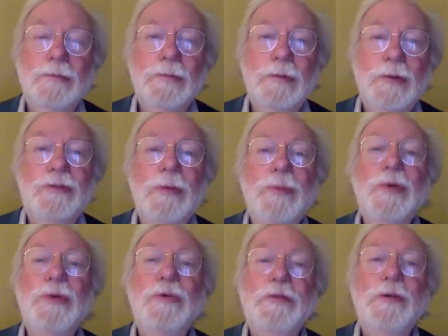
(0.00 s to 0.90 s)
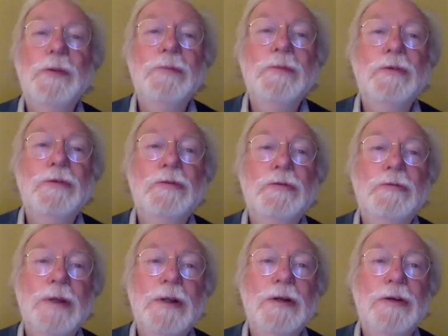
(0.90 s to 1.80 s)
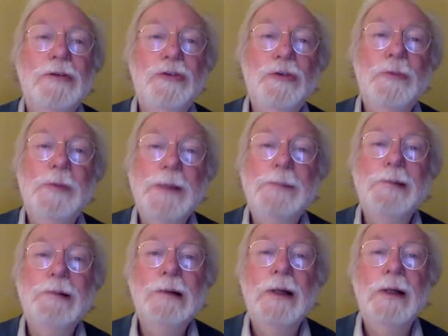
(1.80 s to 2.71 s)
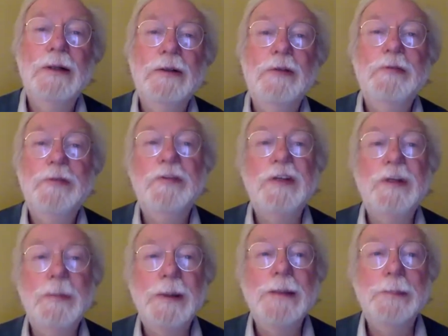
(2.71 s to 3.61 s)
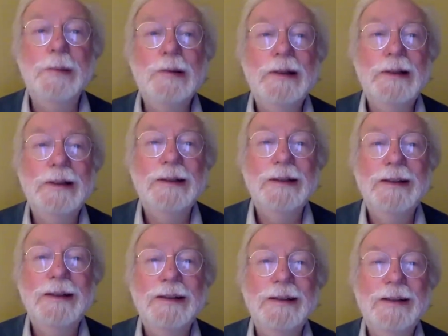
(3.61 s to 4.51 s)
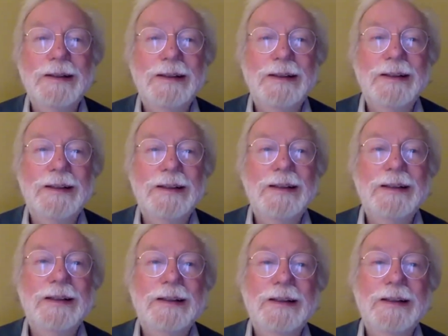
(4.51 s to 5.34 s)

It's the move from two people to 50 people. Yeah.